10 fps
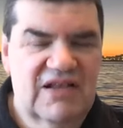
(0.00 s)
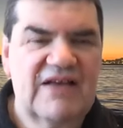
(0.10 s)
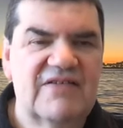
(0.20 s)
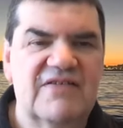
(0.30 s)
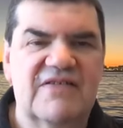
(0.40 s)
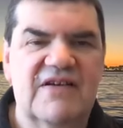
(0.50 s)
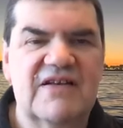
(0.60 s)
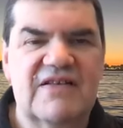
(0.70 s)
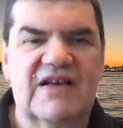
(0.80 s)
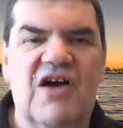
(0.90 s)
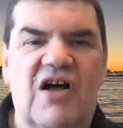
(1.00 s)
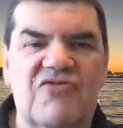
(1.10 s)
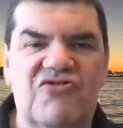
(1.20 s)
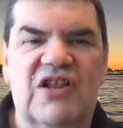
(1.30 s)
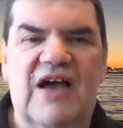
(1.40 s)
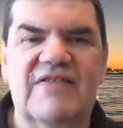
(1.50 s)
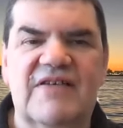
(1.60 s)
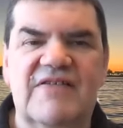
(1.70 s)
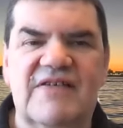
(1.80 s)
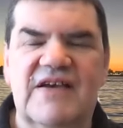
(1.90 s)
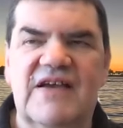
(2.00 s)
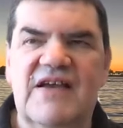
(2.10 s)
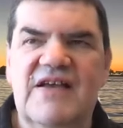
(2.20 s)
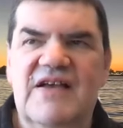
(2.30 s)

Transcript: licensing, technology licensing,